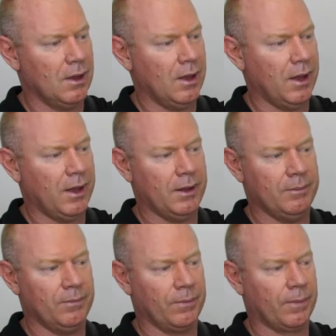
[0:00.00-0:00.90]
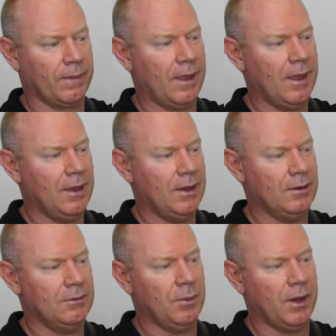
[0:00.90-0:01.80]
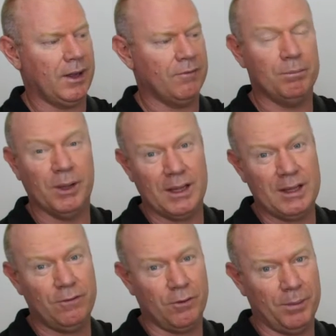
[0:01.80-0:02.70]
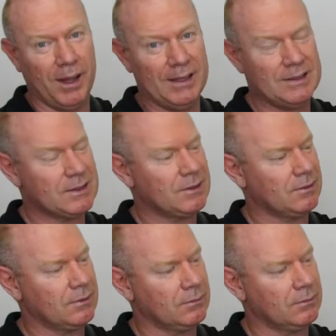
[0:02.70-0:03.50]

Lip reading: And might have B for bass,